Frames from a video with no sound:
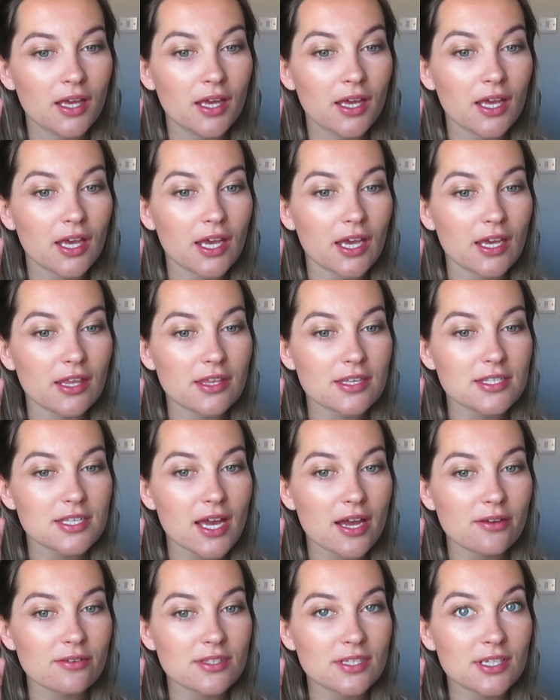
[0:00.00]
Hear the
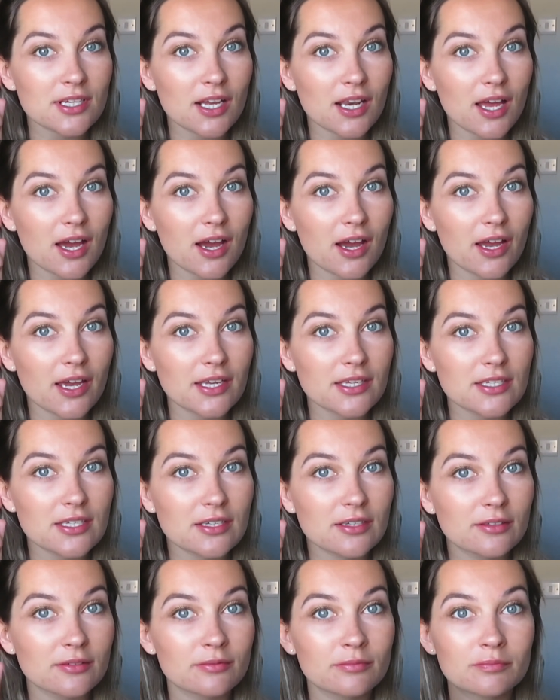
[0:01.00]
sounds in glide.
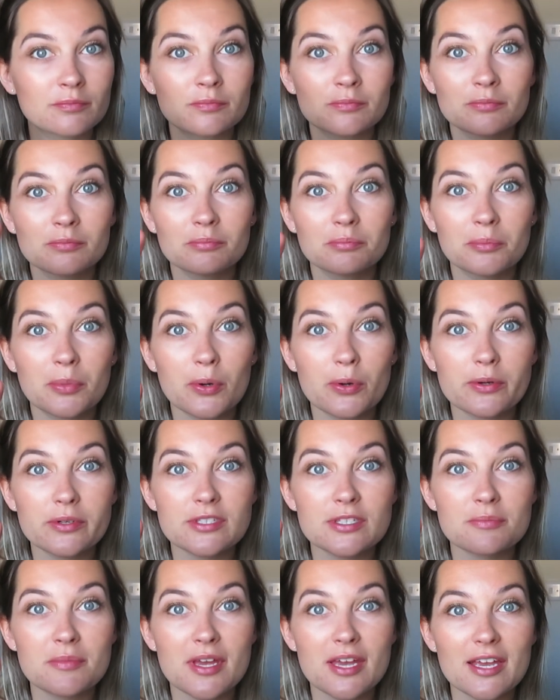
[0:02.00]

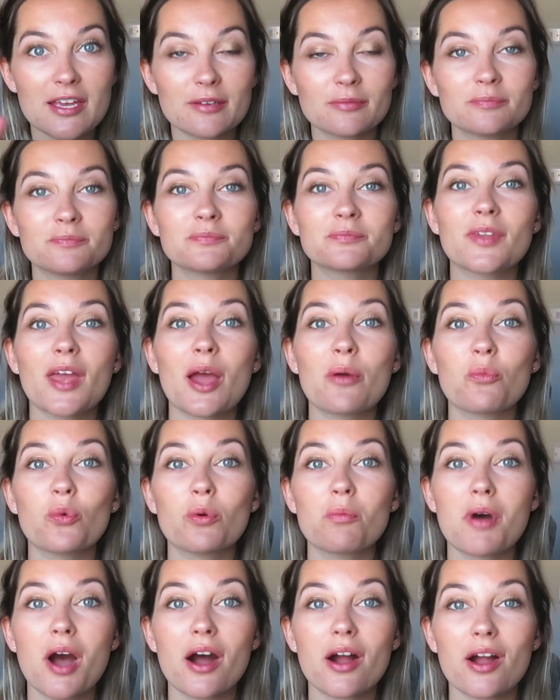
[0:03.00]
Pause me and we'll
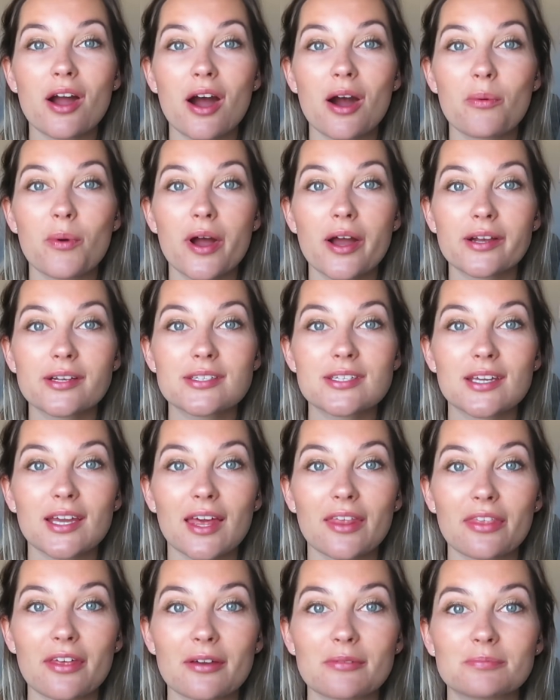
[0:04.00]
mark our work
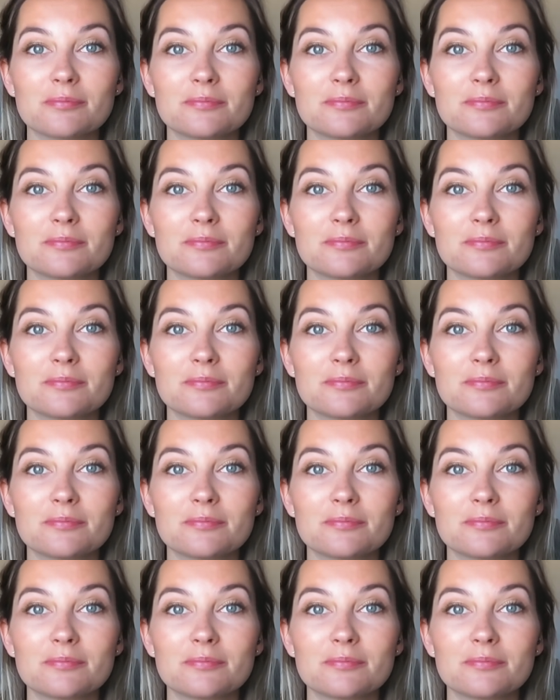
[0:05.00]
together.